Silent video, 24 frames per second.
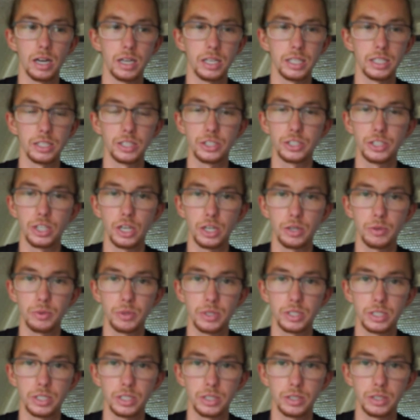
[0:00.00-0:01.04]
your truck
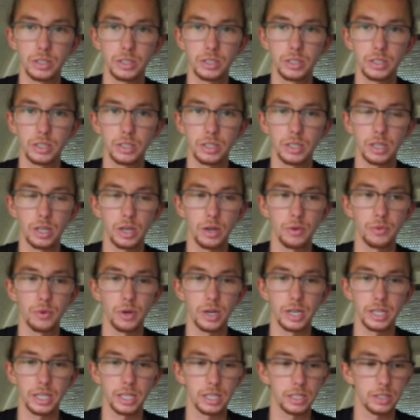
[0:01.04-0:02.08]
when you're
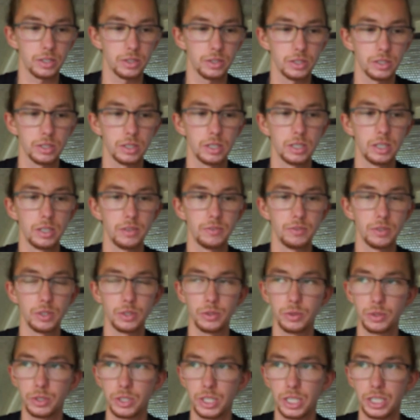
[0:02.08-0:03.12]
running it, if you're
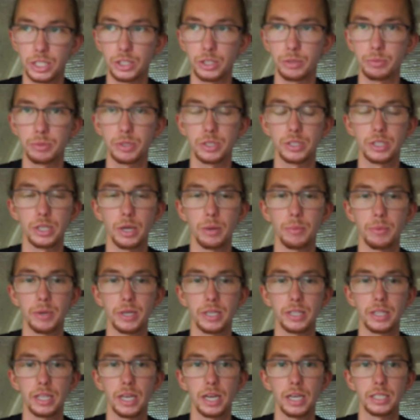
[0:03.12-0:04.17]
doing day trips or something
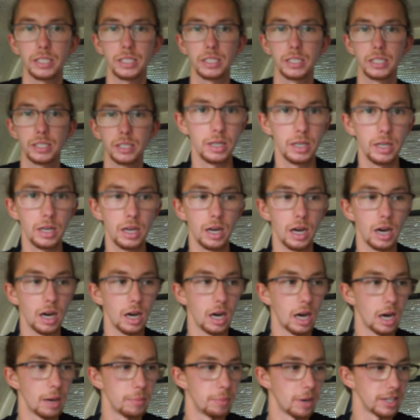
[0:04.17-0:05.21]
like that.
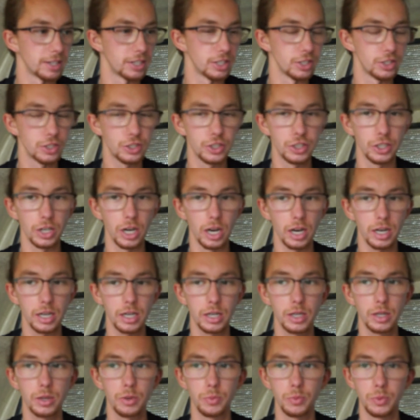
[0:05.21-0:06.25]
I bought this truck
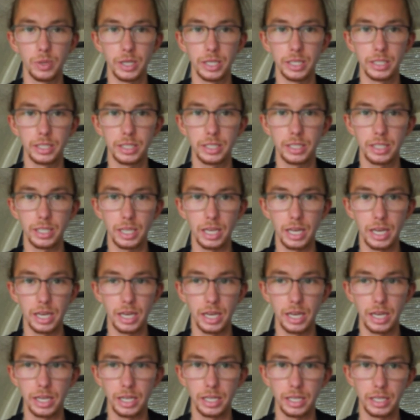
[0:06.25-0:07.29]
with
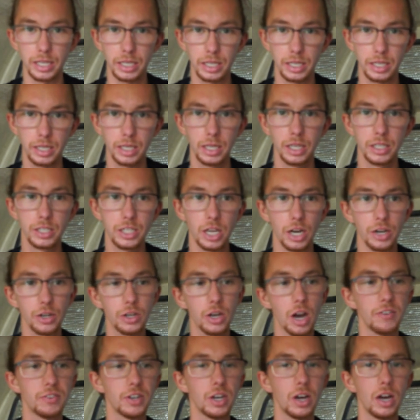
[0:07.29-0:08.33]
a tonneau
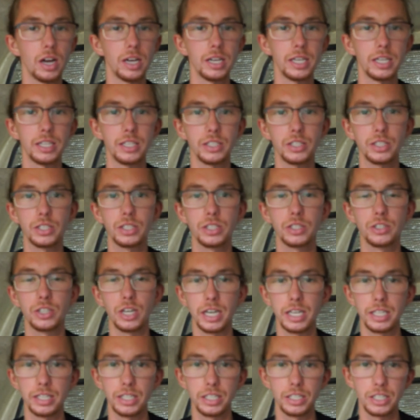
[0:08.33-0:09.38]
cover on it,
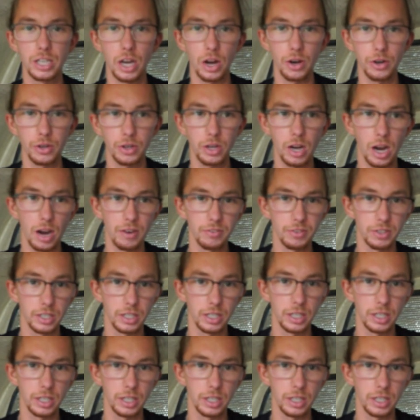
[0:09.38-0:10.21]
traded the tonneau cover